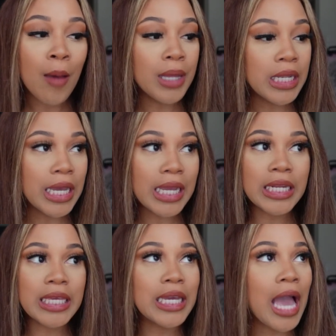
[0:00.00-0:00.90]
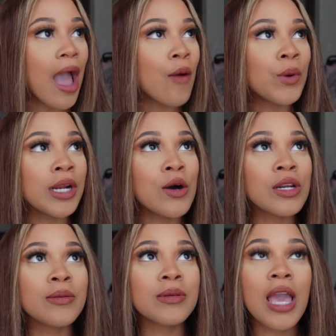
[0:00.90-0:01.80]
But luckily, God went
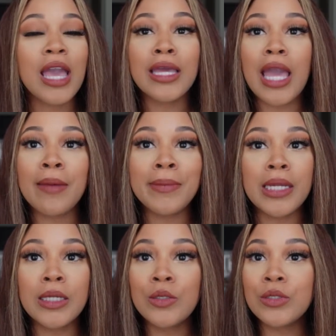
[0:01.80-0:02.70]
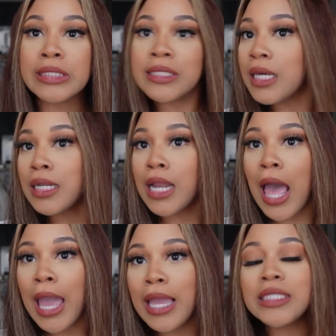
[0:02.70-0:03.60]
on and gave me a little
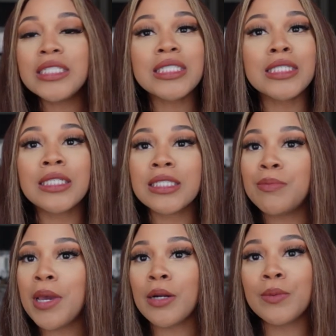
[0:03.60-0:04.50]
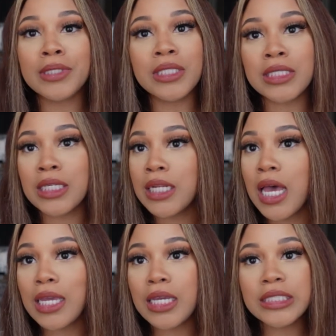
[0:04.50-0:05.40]
sunlight. It just looks better with the sunlight.